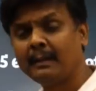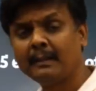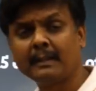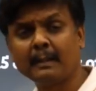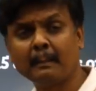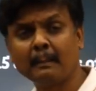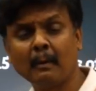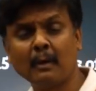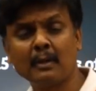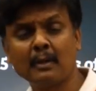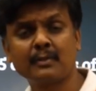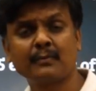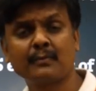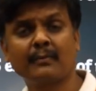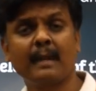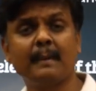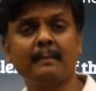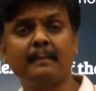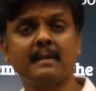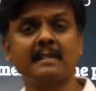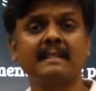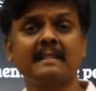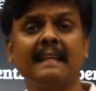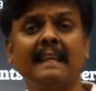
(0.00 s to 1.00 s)
the most
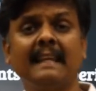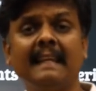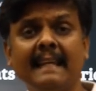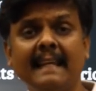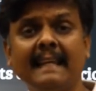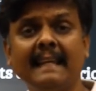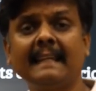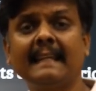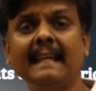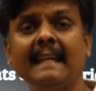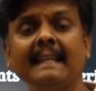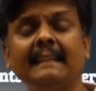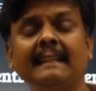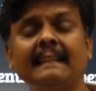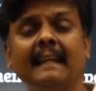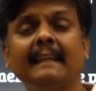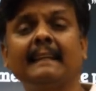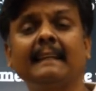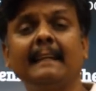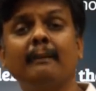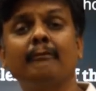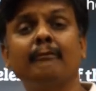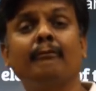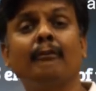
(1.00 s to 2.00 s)
famous linking
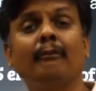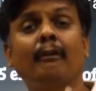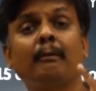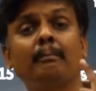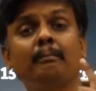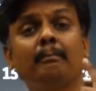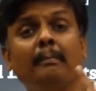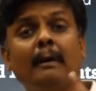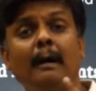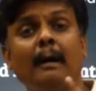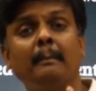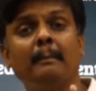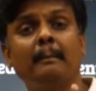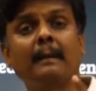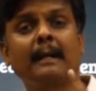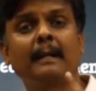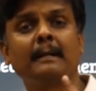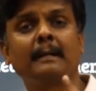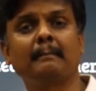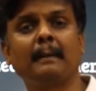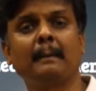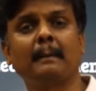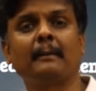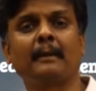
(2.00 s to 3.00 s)
technique for
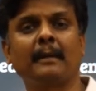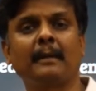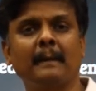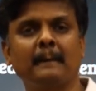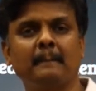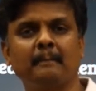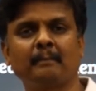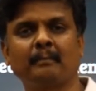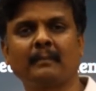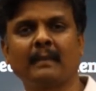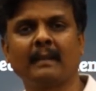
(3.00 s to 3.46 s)
permanent memory